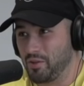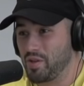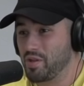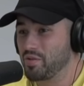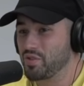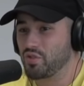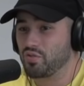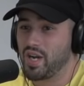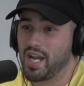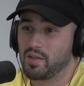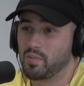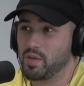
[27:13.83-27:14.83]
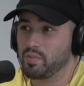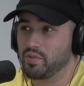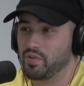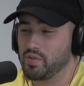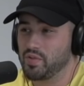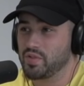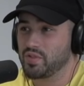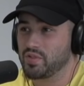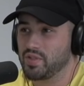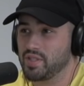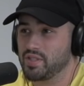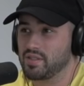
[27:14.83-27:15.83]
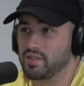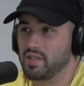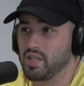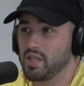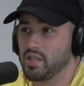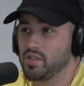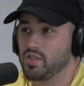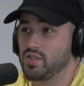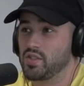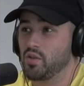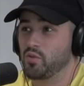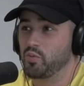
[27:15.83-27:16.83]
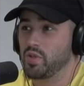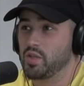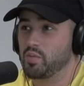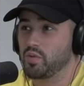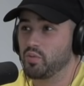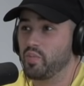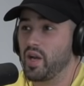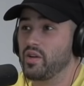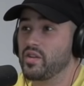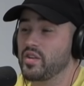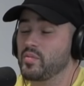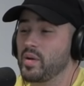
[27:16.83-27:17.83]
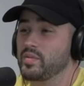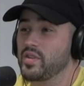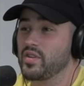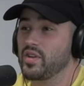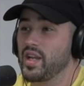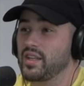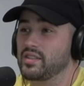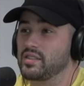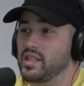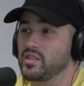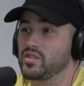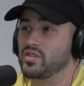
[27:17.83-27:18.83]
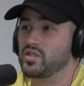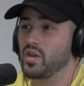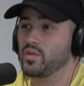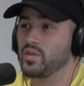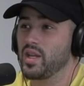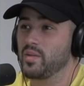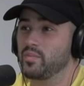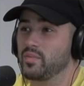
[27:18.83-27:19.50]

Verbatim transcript: Or they would drag people through the streets. Stone people. Bury them up to their necks and stone them.